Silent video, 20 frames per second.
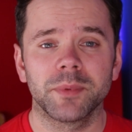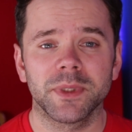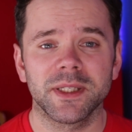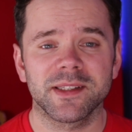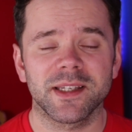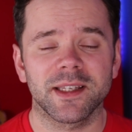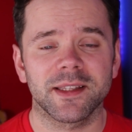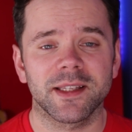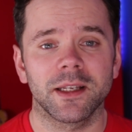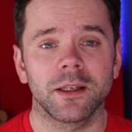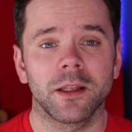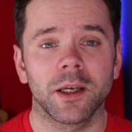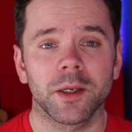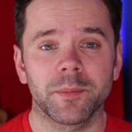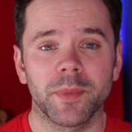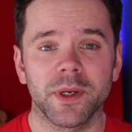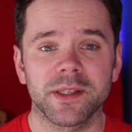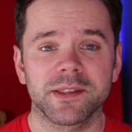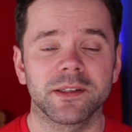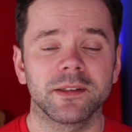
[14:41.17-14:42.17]
Please hit that
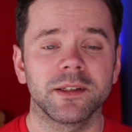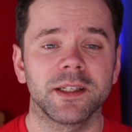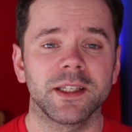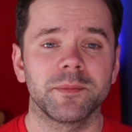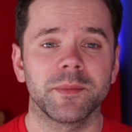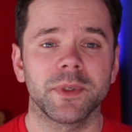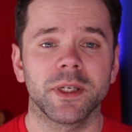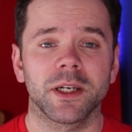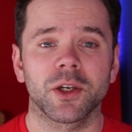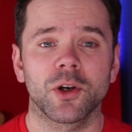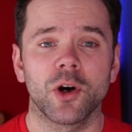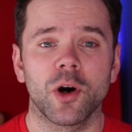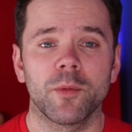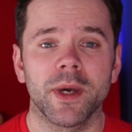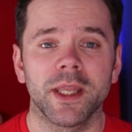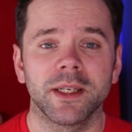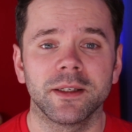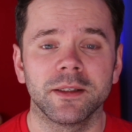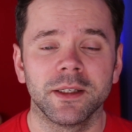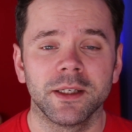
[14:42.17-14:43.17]
like button, leave me a
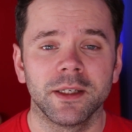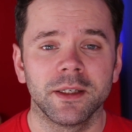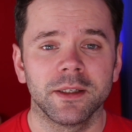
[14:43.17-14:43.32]
comment.